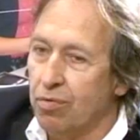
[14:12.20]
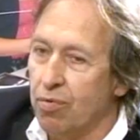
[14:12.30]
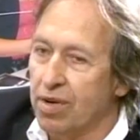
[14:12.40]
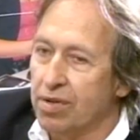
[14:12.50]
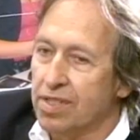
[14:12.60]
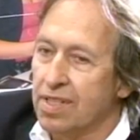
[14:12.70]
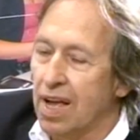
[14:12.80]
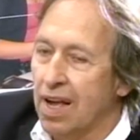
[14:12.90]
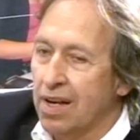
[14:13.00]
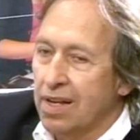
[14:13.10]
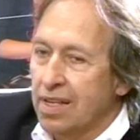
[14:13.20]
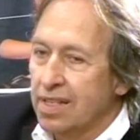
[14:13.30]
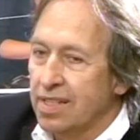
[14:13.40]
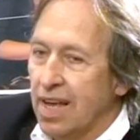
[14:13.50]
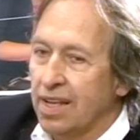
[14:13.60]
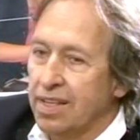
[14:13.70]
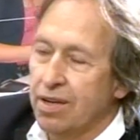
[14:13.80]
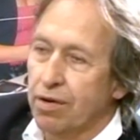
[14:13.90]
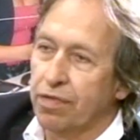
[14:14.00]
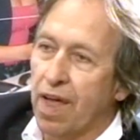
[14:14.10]
reconcile is the idea
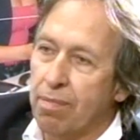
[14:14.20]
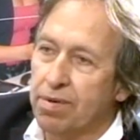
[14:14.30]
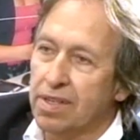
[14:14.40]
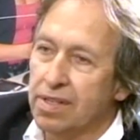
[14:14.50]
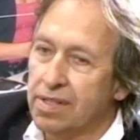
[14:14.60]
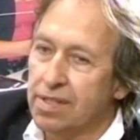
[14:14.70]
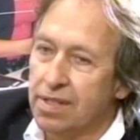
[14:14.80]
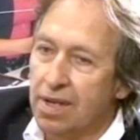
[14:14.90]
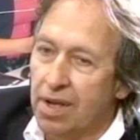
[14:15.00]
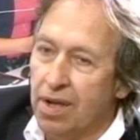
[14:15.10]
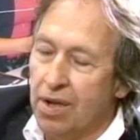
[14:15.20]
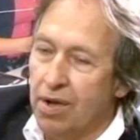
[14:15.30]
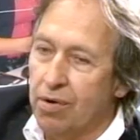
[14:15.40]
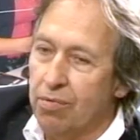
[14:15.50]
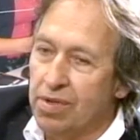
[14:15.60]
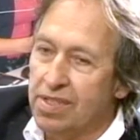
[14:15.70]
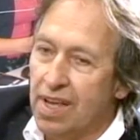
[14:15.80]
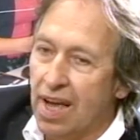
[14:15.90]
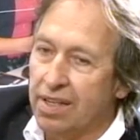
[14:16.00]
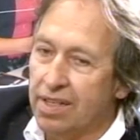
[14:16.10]
of happiness with the
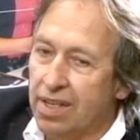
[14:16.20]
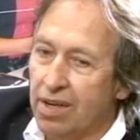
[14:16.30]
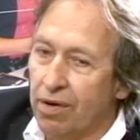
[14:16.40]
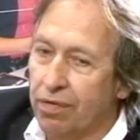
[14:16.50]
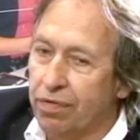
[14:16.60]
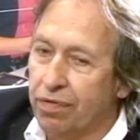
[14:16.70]
idea of